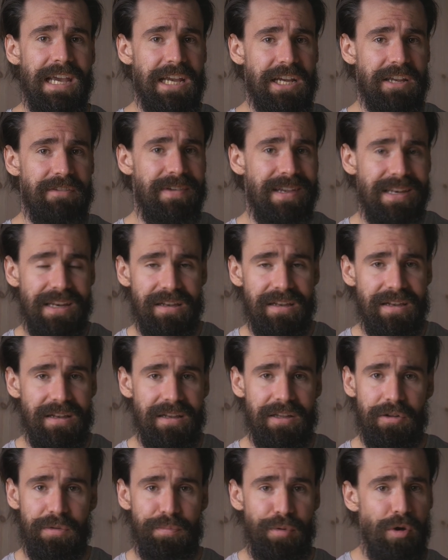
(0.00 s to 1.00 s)

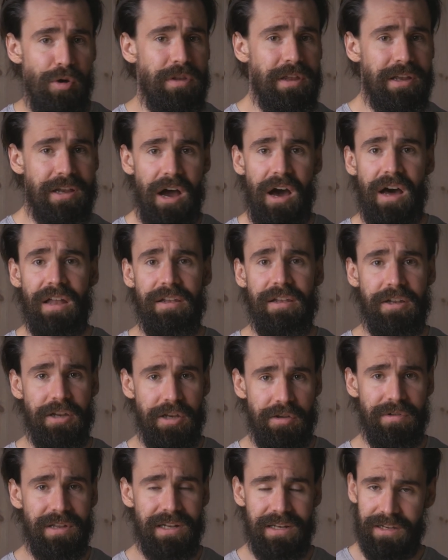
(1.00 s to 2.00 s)
inconveniences. There's pros and cons to
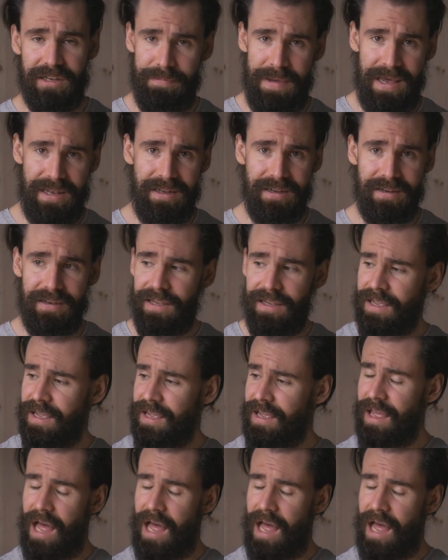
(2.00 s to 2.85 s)
using this method.